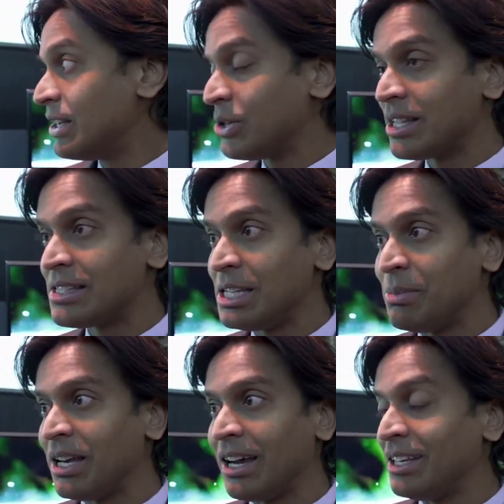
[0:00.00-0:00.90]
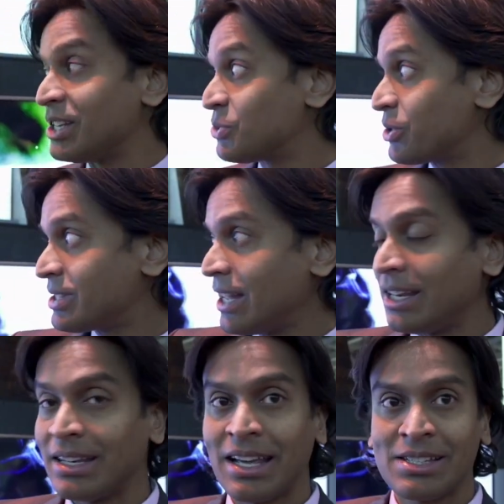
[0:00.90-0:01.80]
As you can see behind us, we're
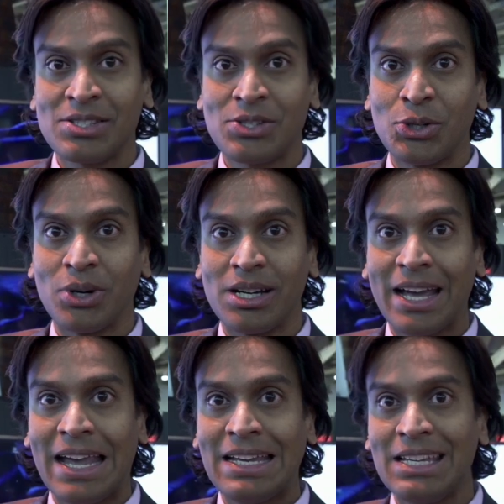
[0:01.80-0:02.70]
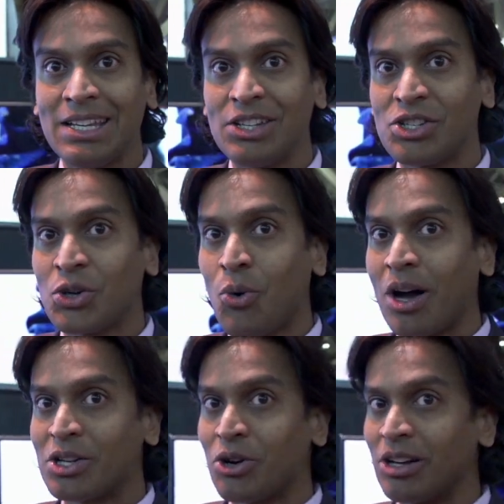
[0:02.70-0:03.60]
standing next to a 80-inch
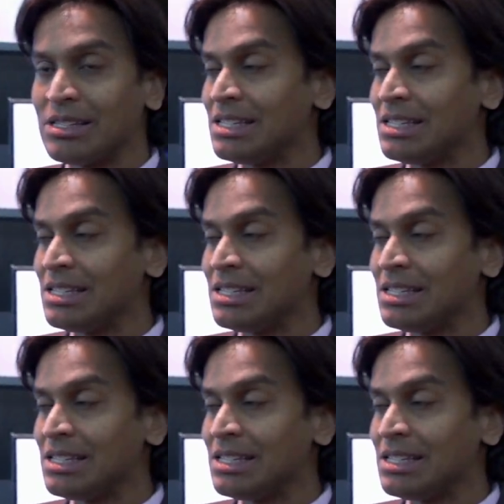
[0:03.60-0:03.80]
Quattron